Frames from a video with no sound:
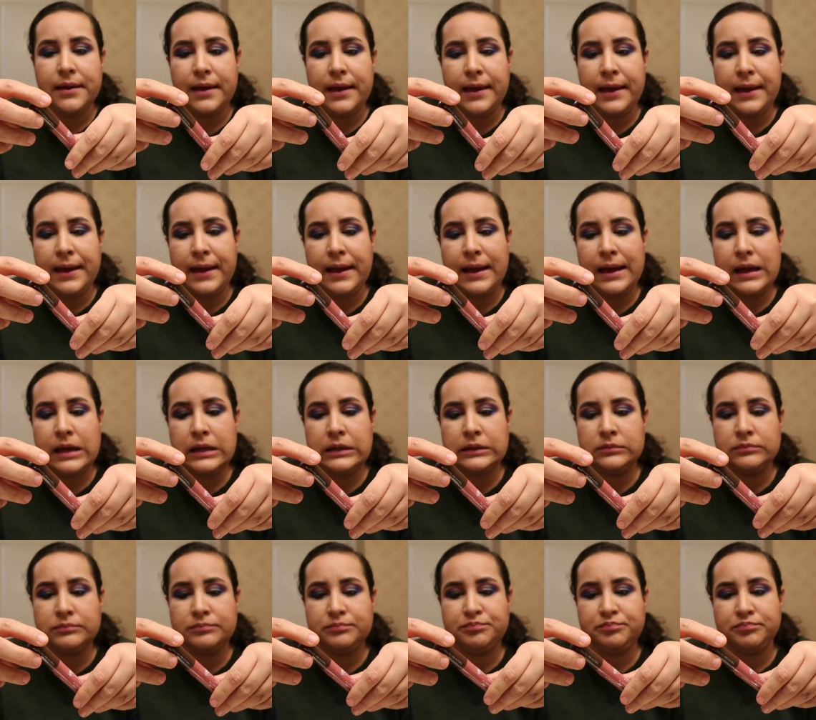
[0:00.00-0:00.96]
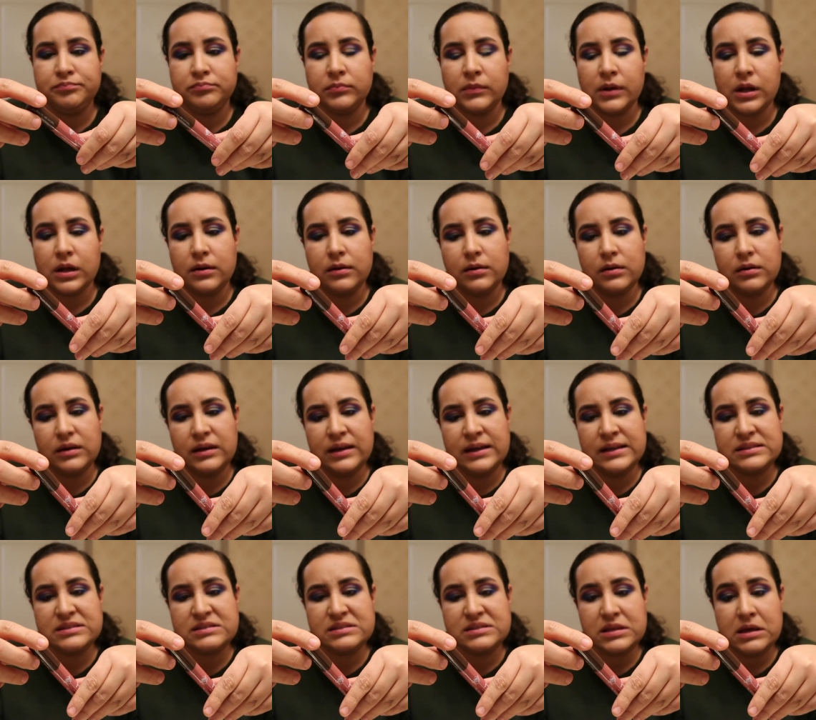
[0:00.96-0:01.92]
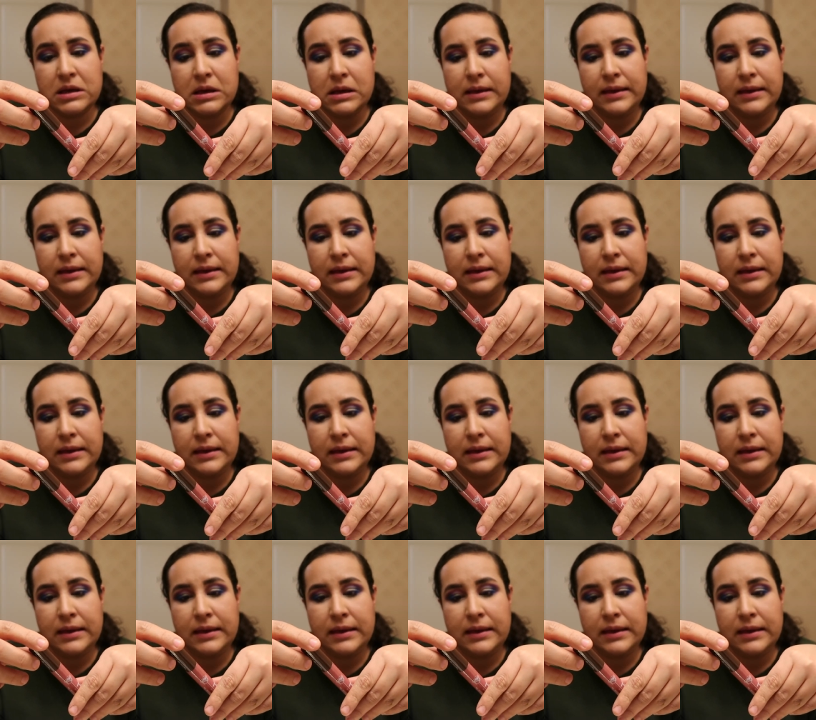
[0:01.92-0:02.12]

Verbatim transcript: and it's